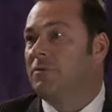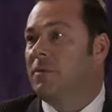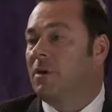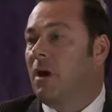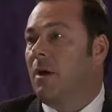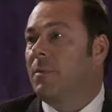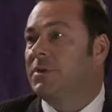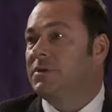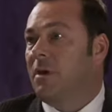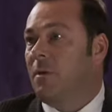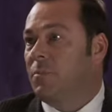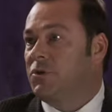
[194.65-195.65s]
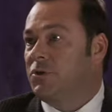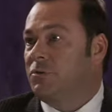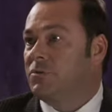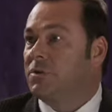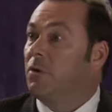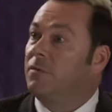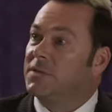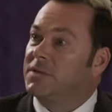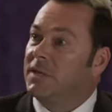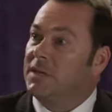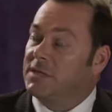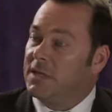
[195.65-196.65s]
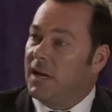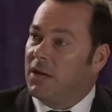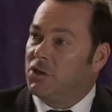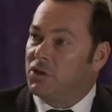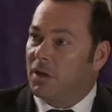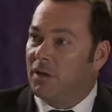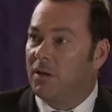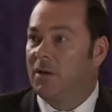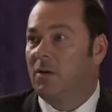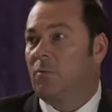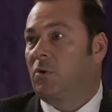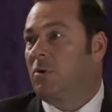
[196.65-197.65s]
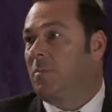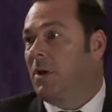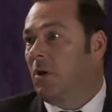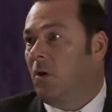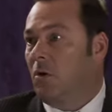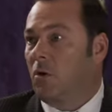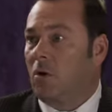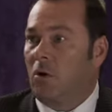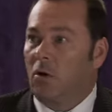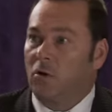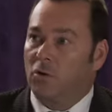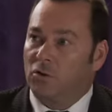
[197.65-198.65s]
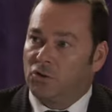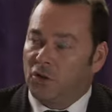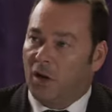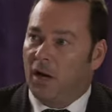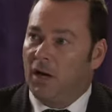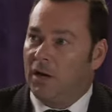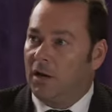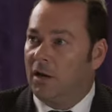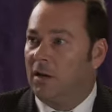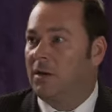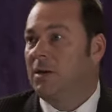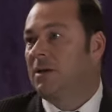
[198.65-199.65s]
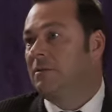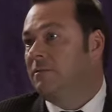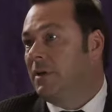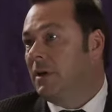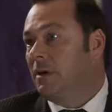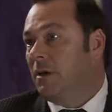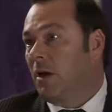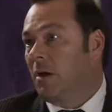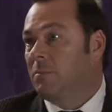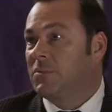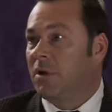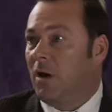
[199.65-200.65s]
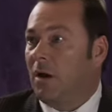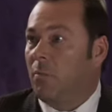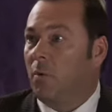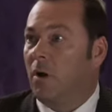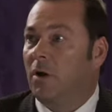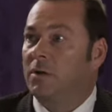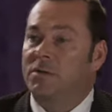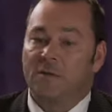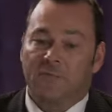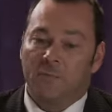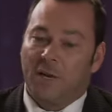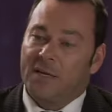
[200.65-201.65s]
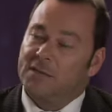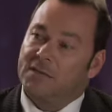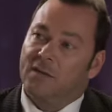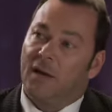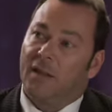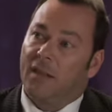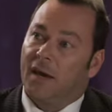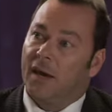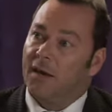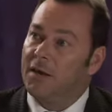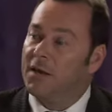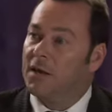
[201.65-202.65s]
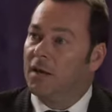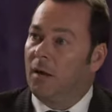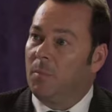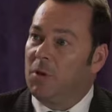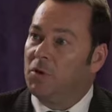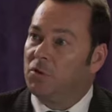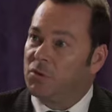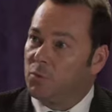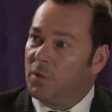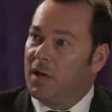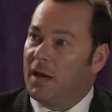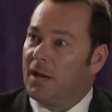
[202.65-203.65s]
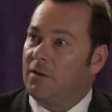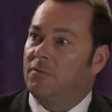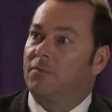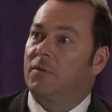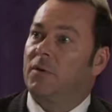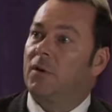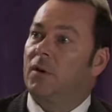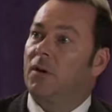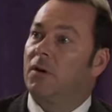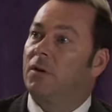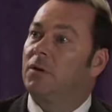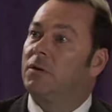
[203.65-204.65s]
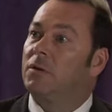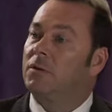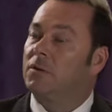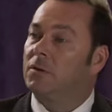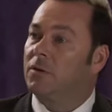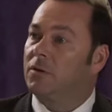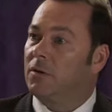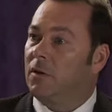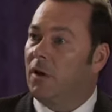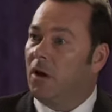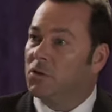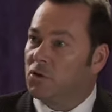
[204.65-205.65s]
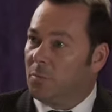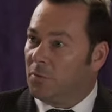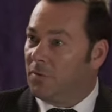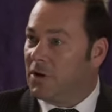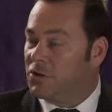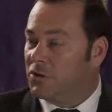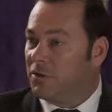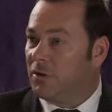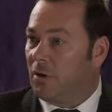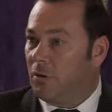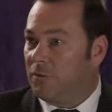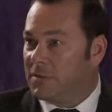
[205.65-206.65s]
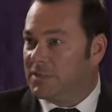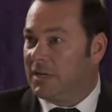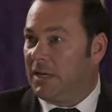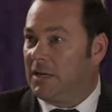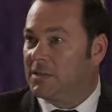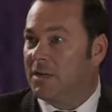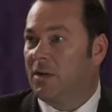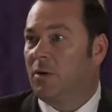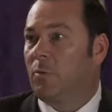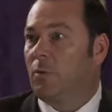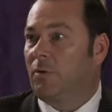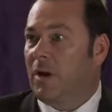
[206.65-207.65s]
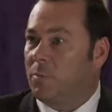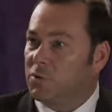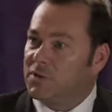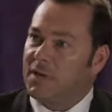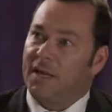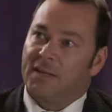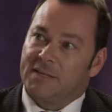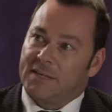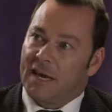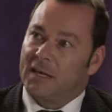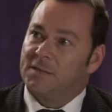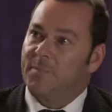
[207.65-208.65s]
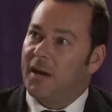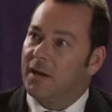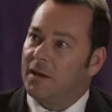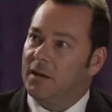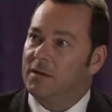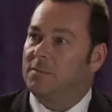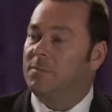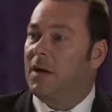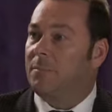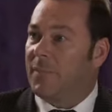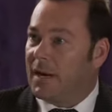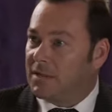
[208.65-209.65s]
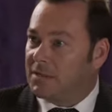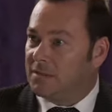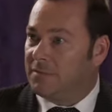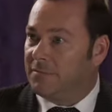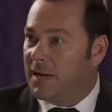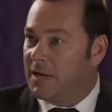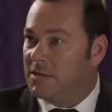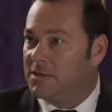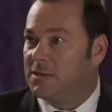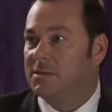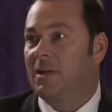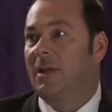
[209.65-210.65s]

of the garments are produced overseas in Asia, whether it be Hong Kong, China, Vietnam, Taiwan, different places like that. And because we have a large operation overseas, we're able to get the tags back, get them back to the vendors,